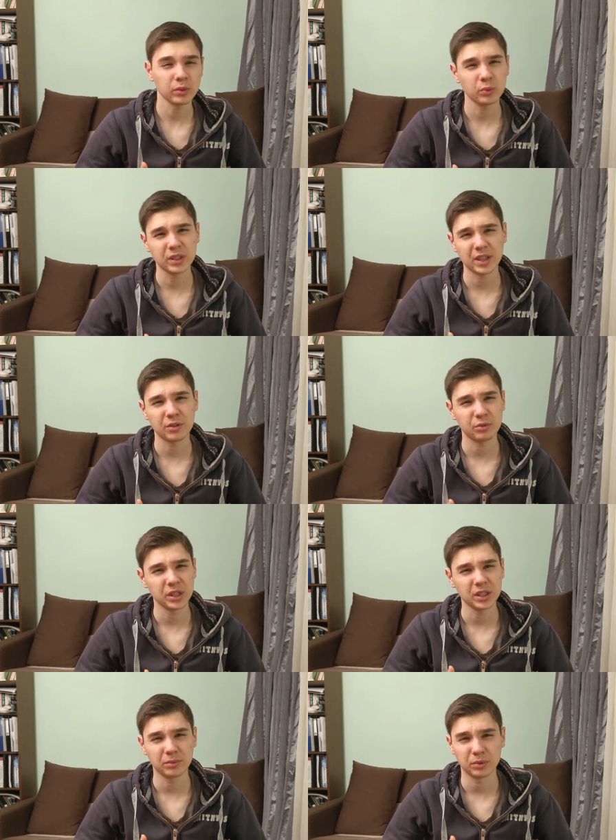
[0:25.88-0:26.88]
was I
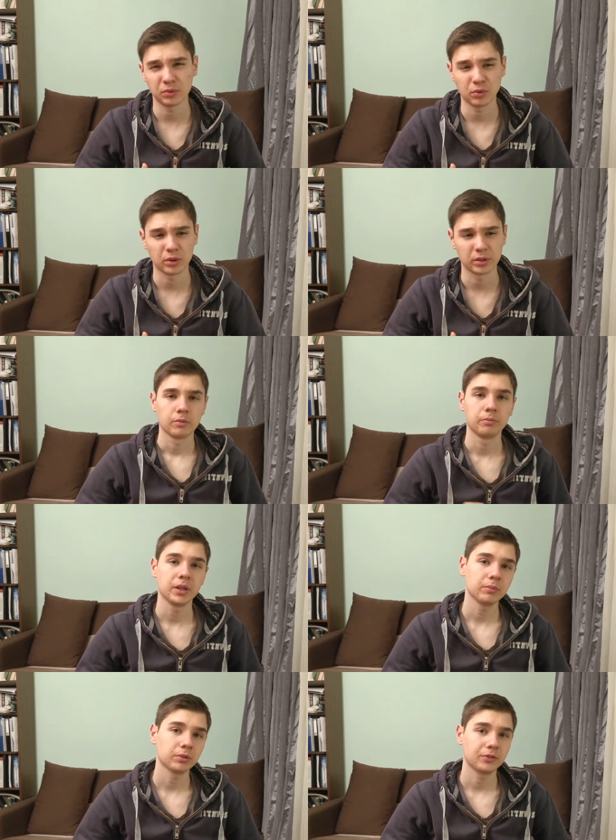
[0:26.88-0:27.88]
reading before?
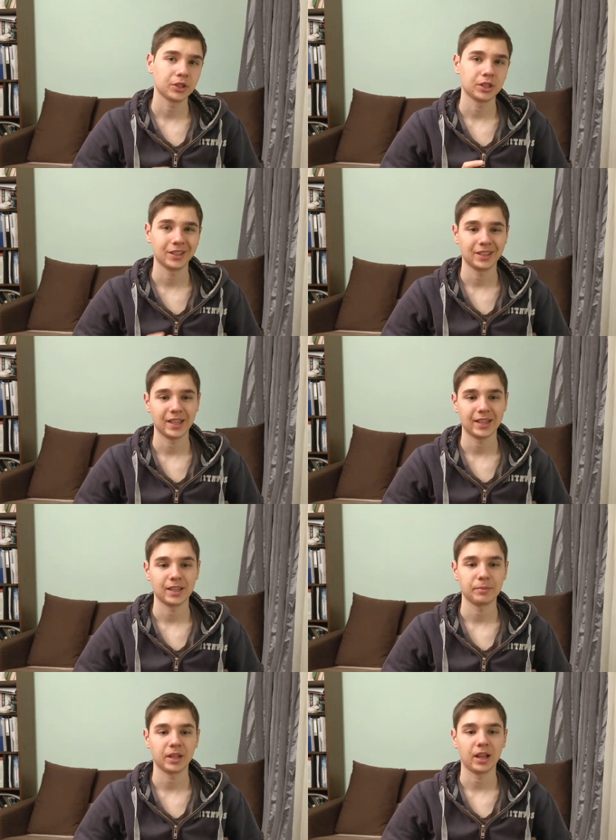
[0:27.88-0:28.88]
Being proficient in the
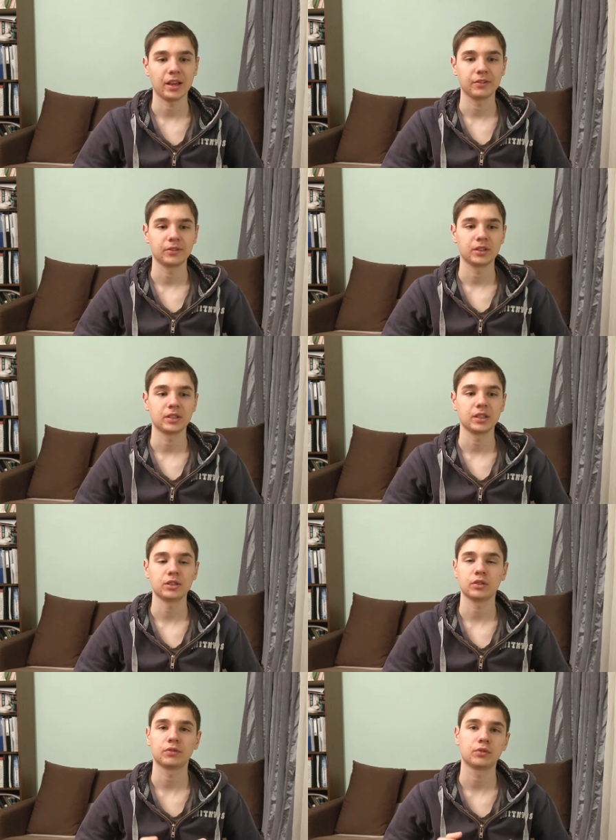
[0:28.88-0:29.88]
academic life consists
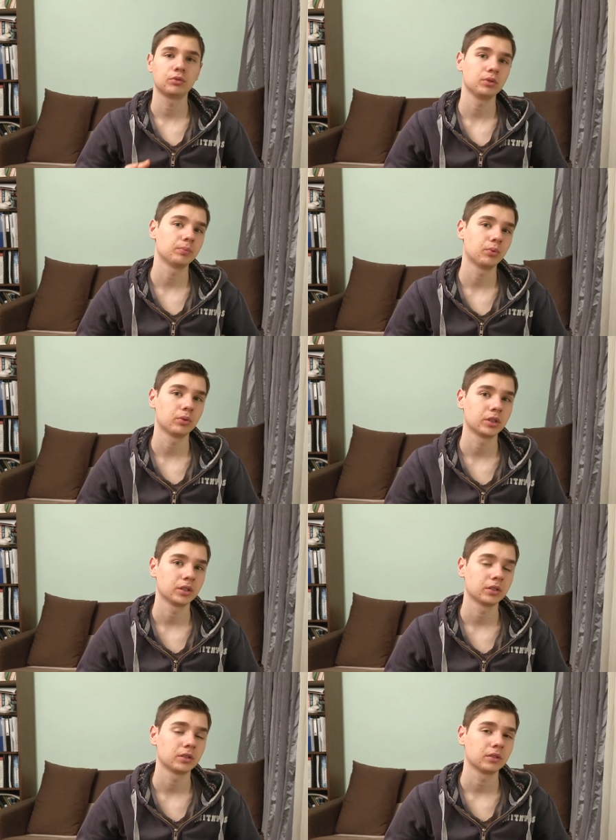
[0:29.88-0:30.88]
of 2
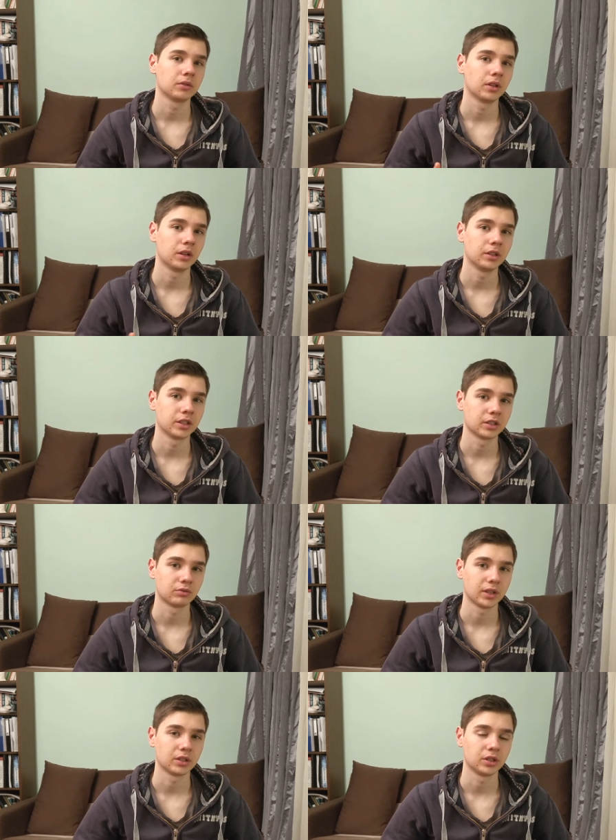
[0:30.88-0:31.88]
important learning
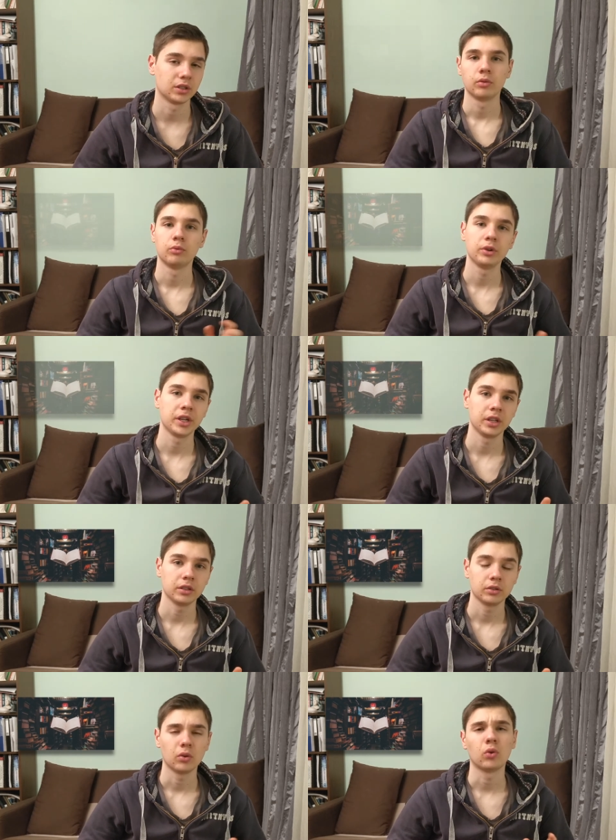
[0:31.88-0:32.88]
strategies. Reading,
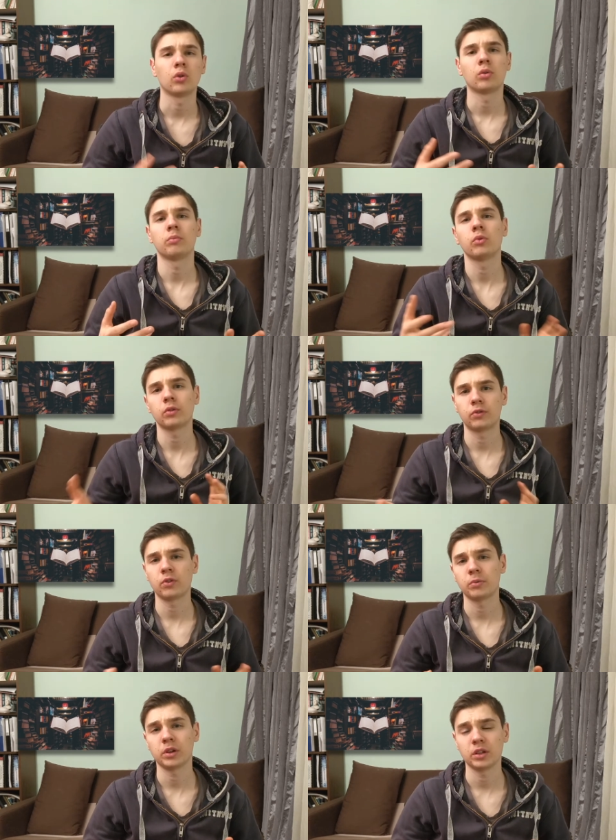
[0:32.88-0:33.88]
or more
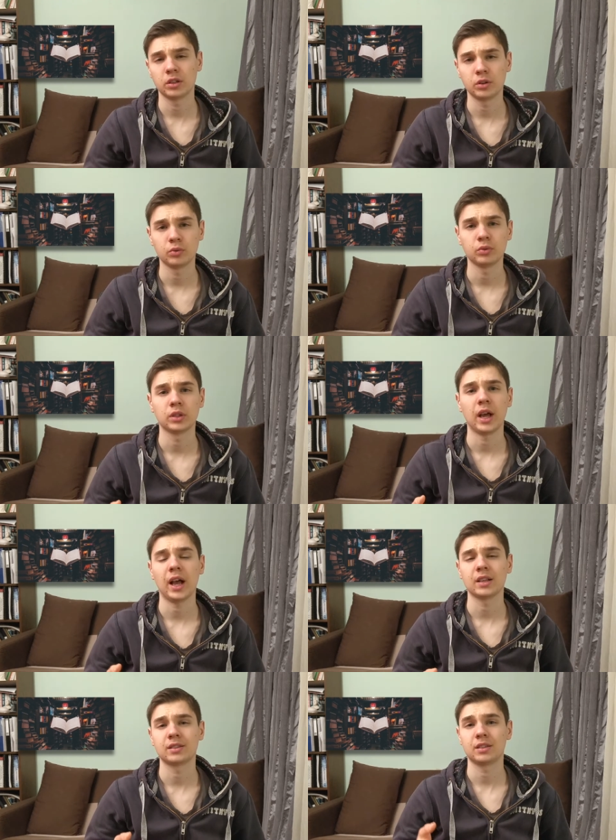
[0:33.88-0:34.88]
formally known
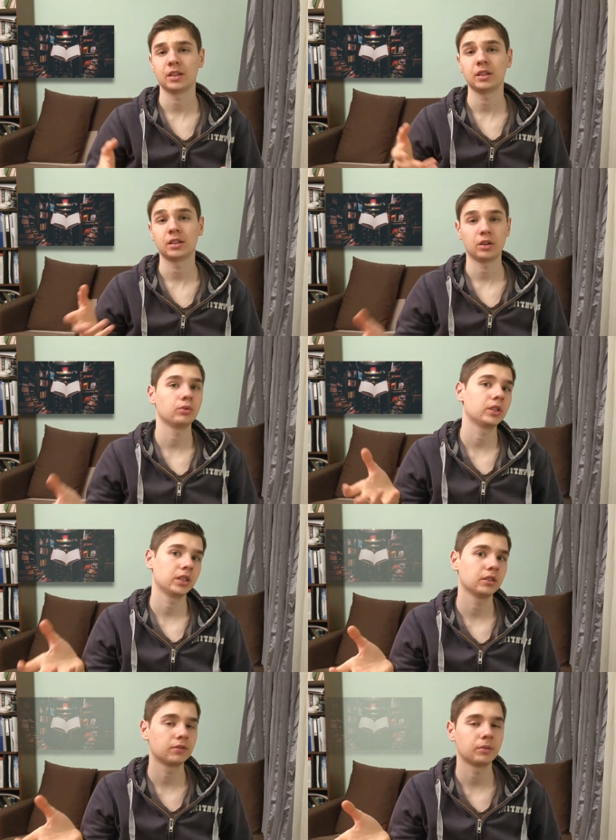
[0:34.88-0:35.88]
as encoding
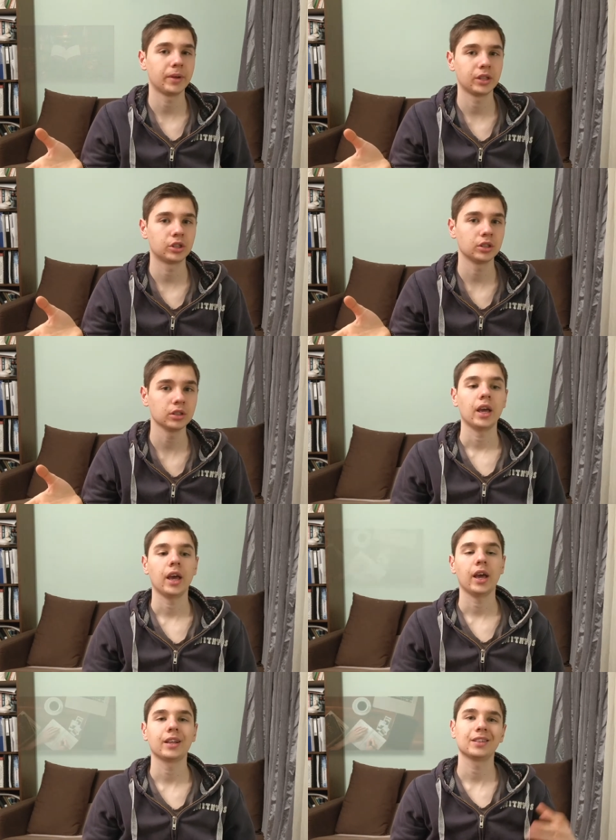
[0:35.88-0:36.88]
information,
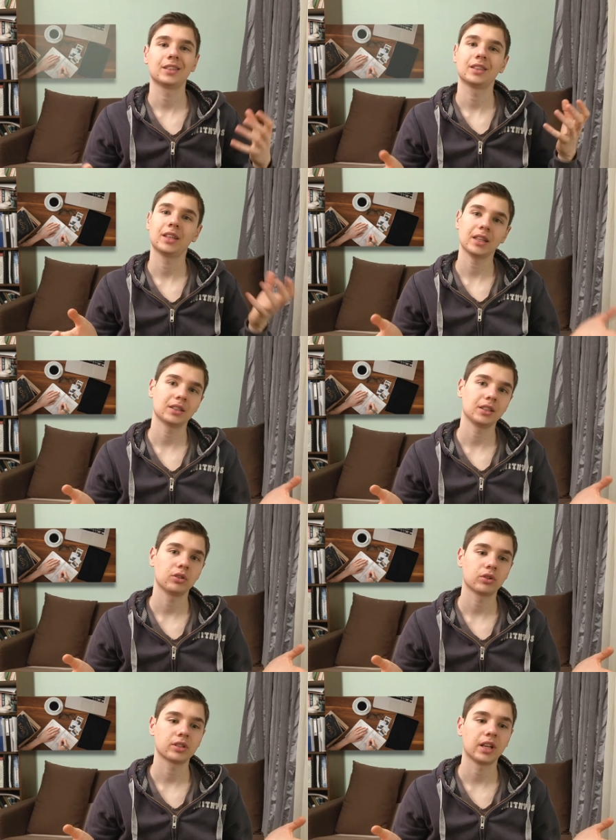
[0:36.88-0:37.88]
and testing
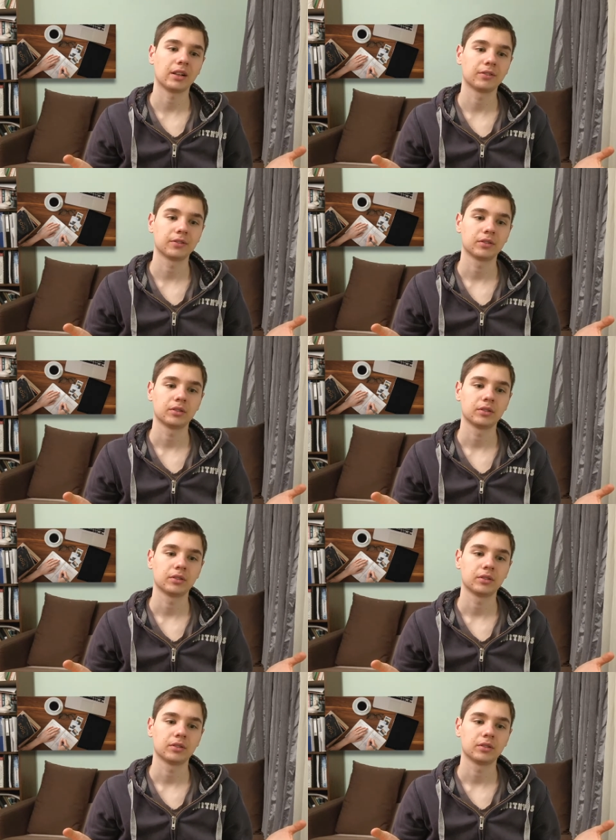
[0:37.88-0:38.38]
yourself,